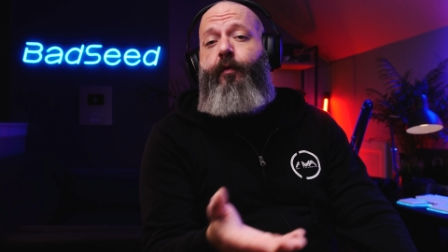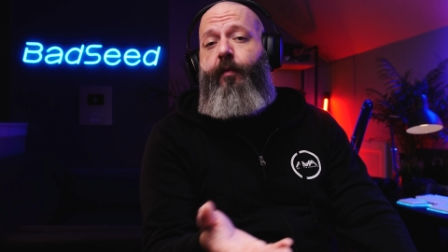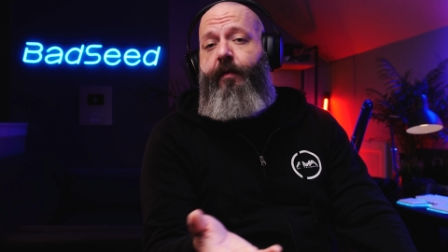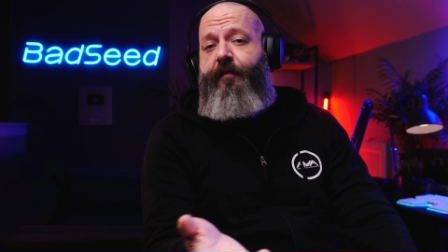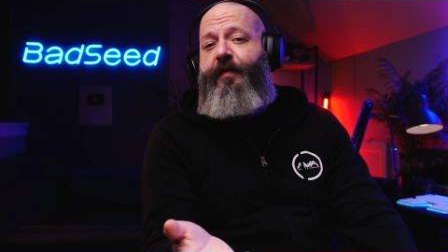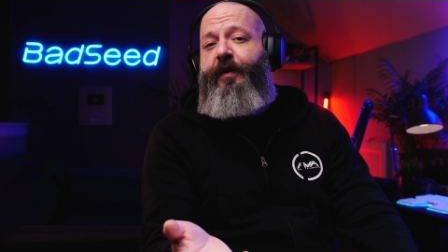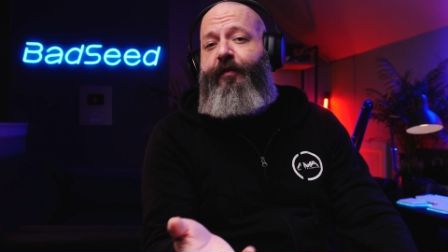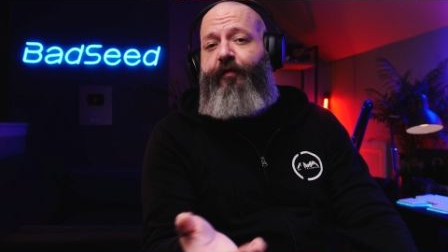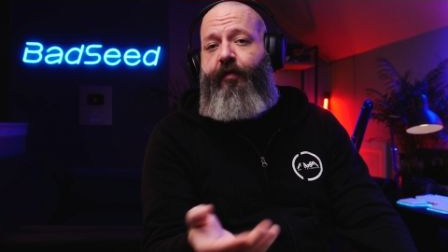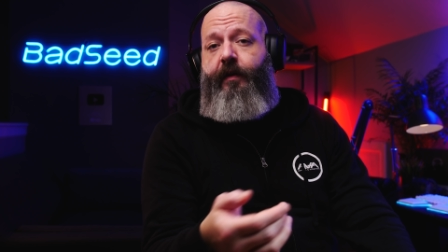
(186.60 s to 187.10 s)
do
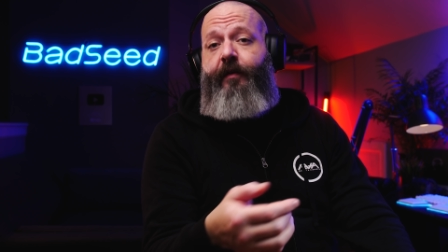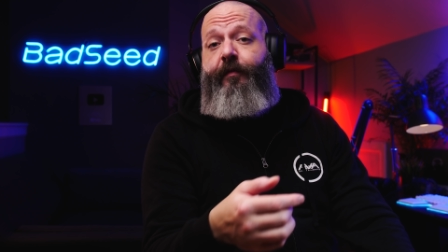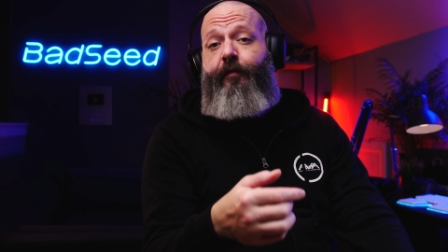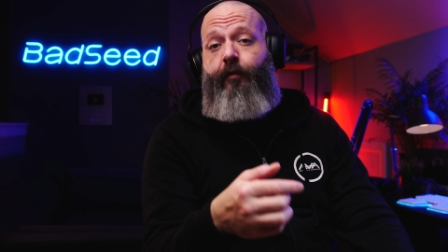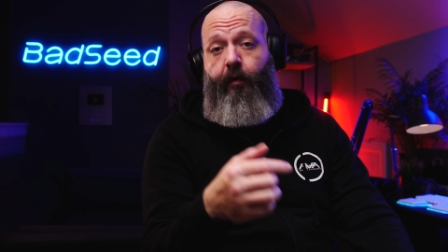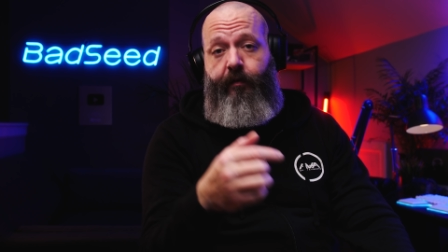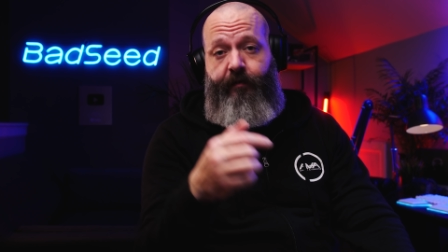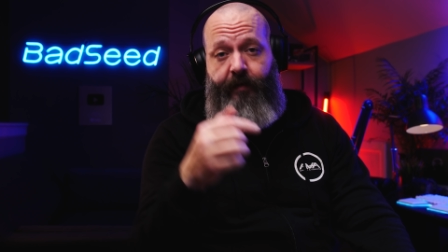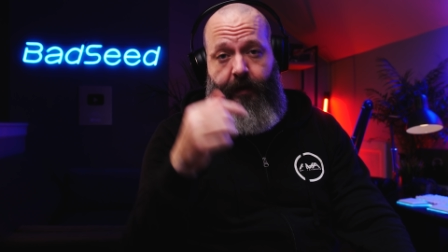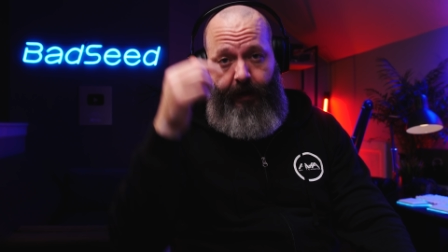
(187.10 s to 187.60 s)
eventually
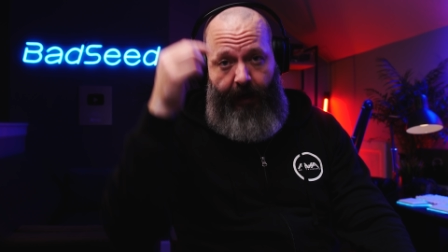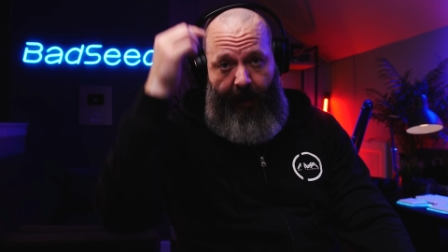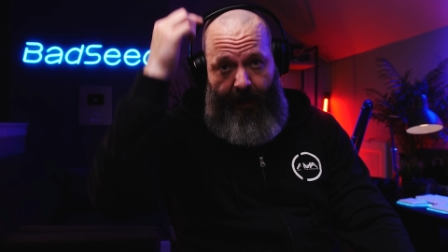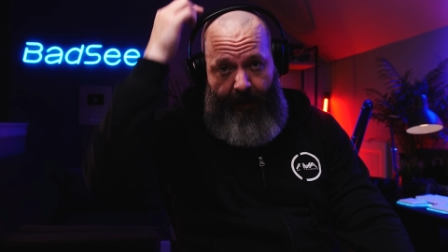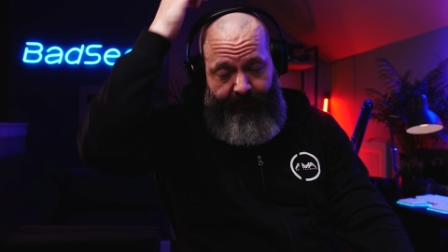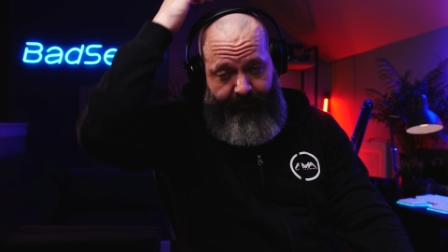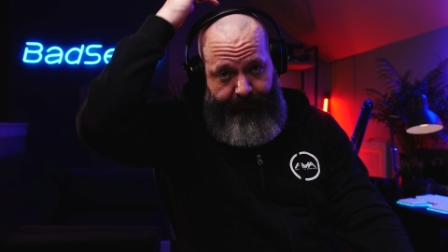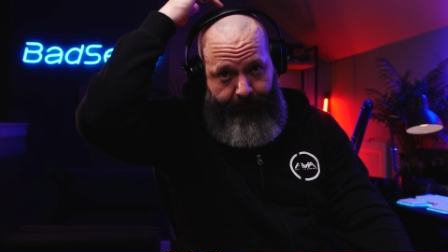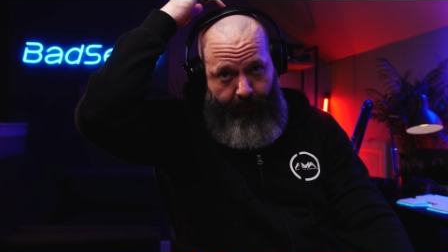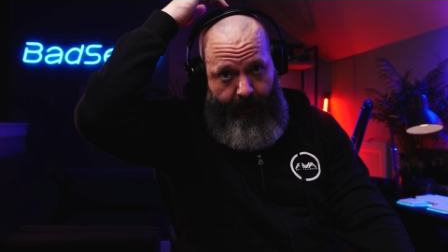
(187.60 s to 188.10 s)
start to get a
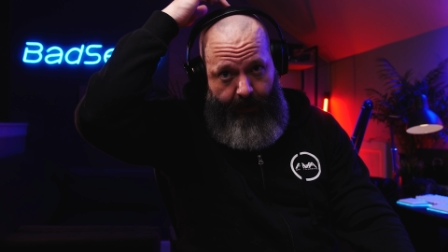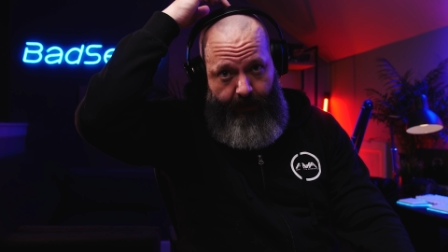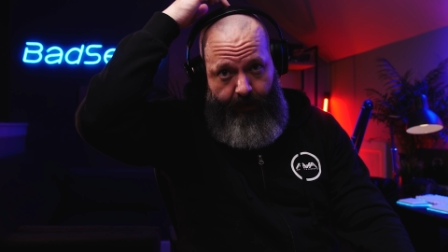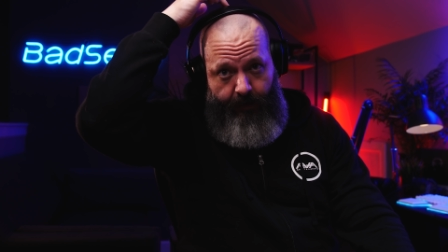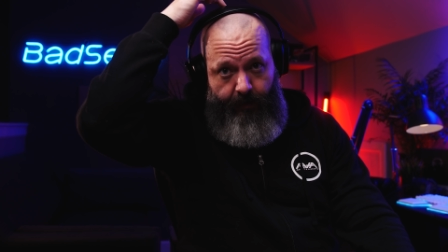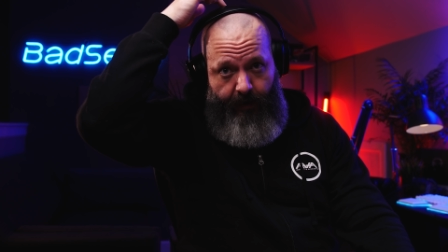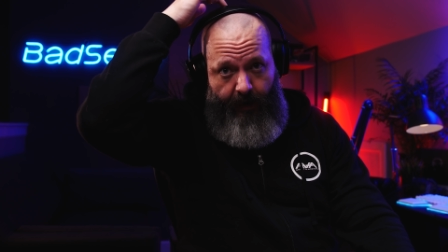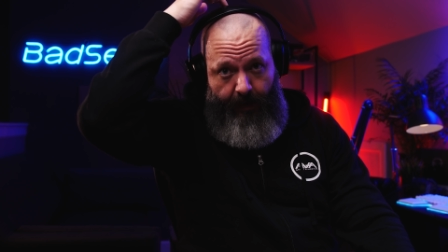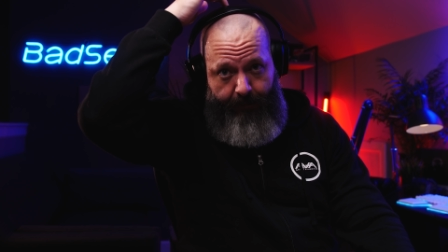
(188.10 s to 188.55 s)
hot spot here.